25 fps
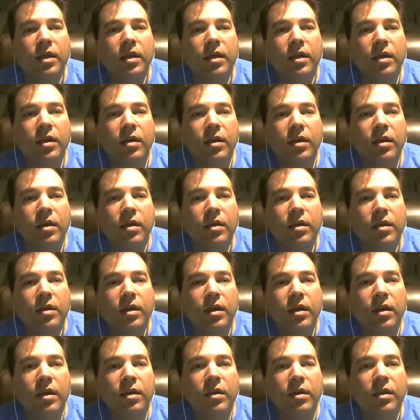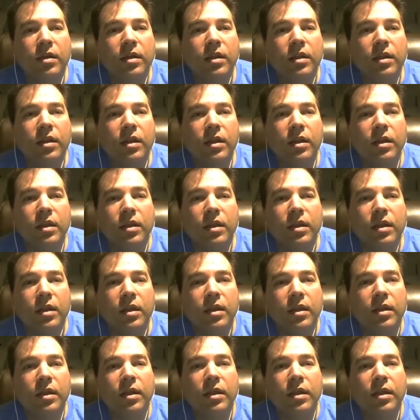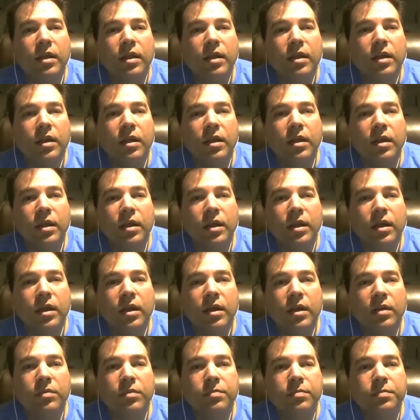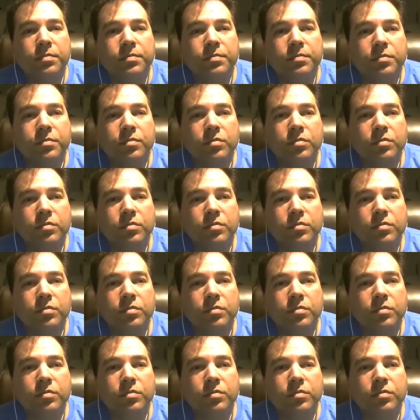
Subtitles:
The person shown says nothing.